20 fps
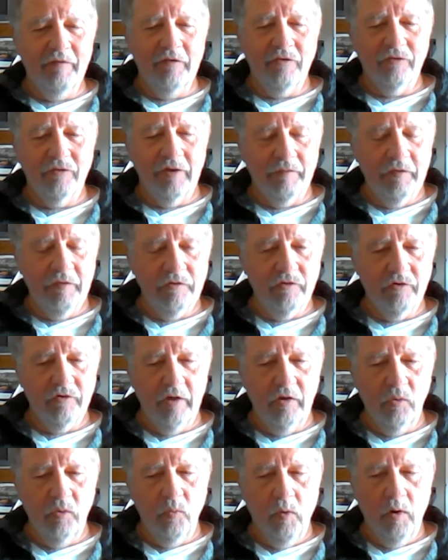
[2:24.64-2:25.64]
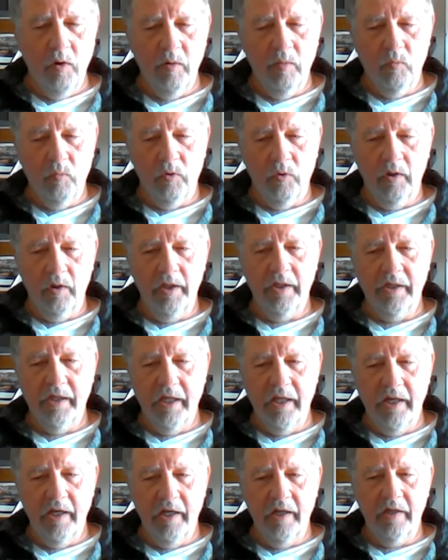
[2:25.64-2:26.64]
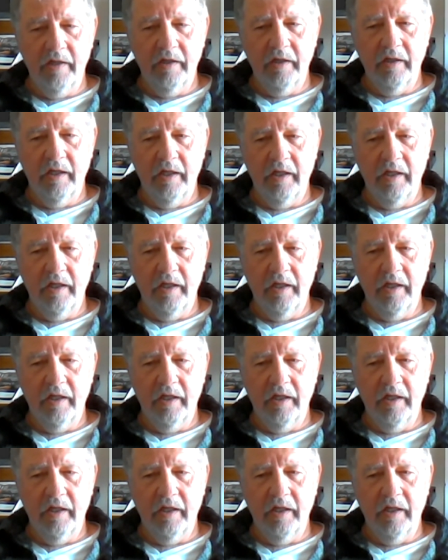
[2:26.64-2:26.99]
it's that you want to really get in